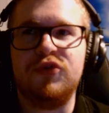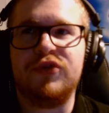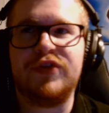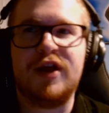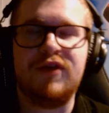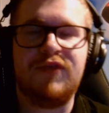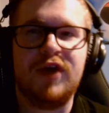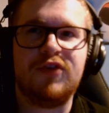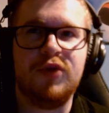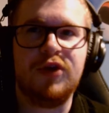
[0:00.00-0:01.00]
Sonic
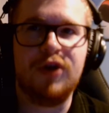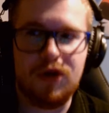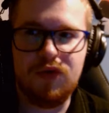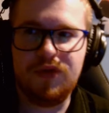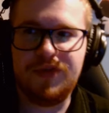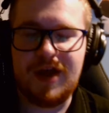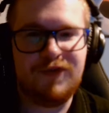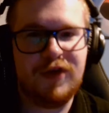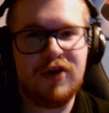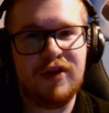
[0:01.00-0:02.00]
Advance with Knuckles. I
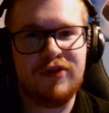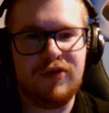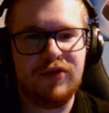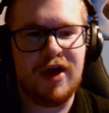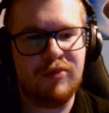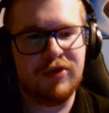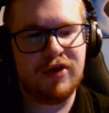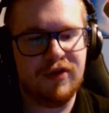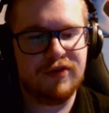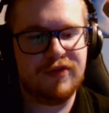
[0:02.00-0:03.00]
figured I'd do that
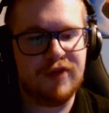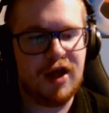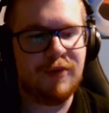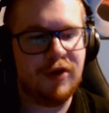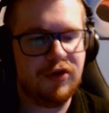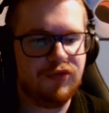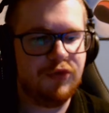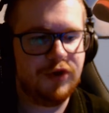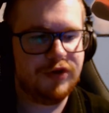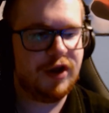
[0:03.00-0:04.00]
because on my own
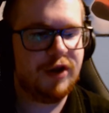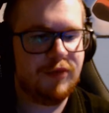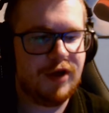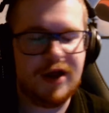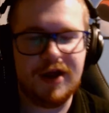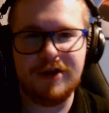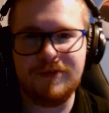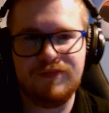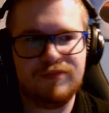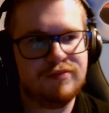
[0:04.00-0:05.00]
free time, I
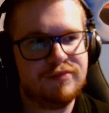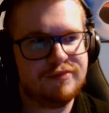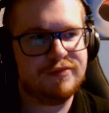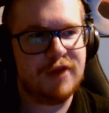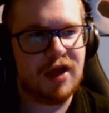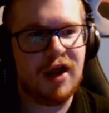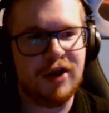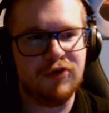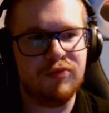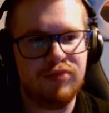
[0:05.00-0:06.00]

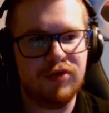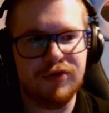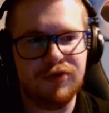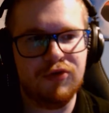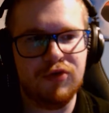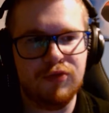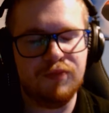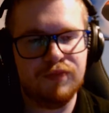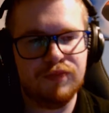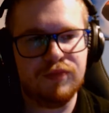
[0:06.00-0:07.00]
kind of played through
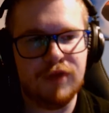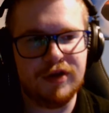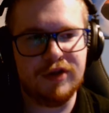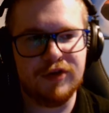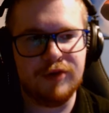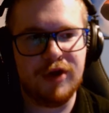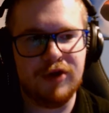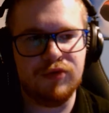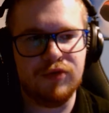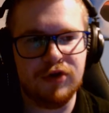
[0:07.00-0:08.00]
a decent
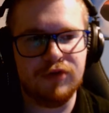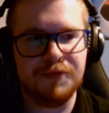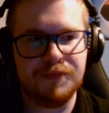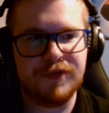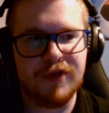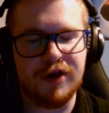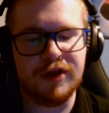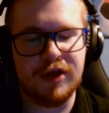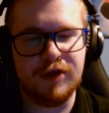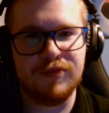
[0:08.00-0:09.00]
amount of
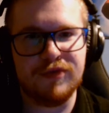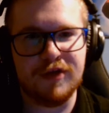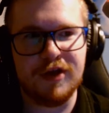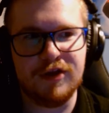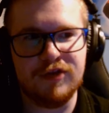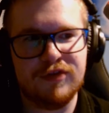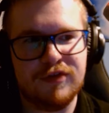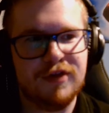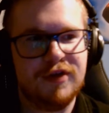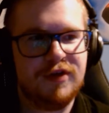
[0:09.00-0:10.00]
Sonic games and
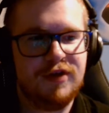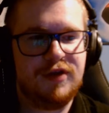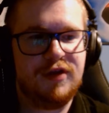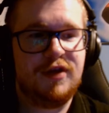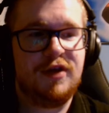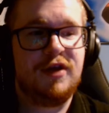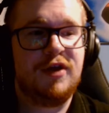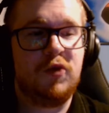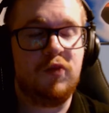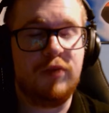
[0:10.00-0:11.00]

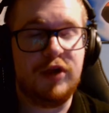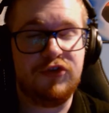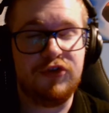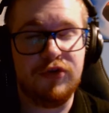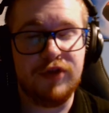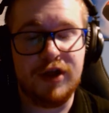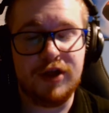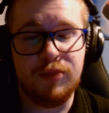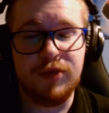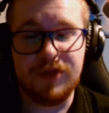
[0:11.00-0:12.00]
made sure that I
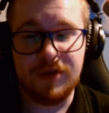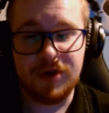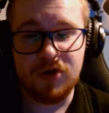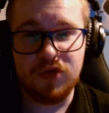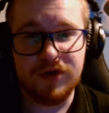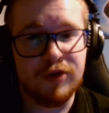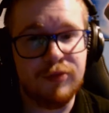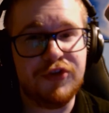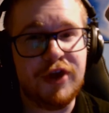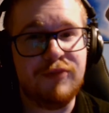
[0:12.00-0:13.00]
could beat them in a
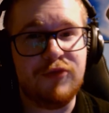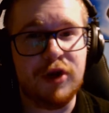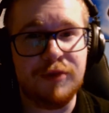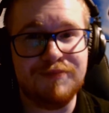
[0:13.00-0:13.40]
reasonable time frame.